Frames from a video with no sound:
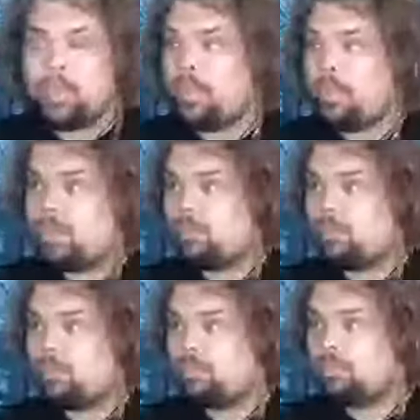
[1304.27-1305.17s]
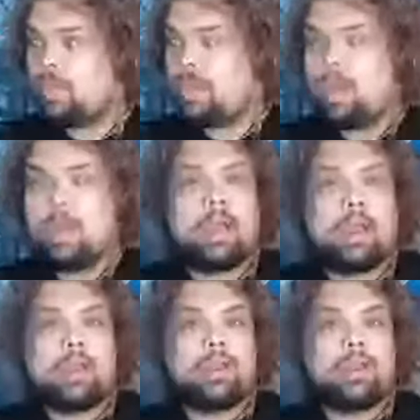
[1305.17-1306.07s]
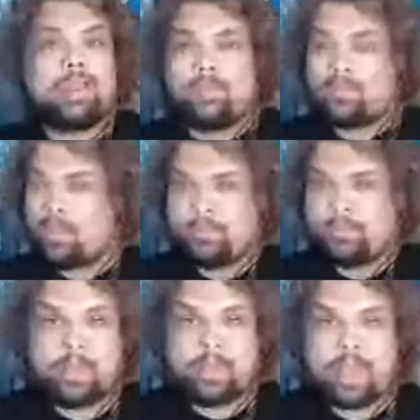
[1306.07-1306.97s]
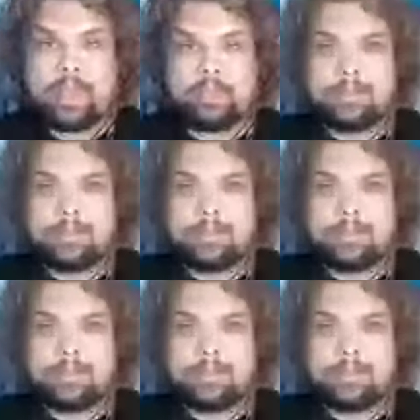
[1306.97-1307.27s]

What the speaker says: you are giving me feedback.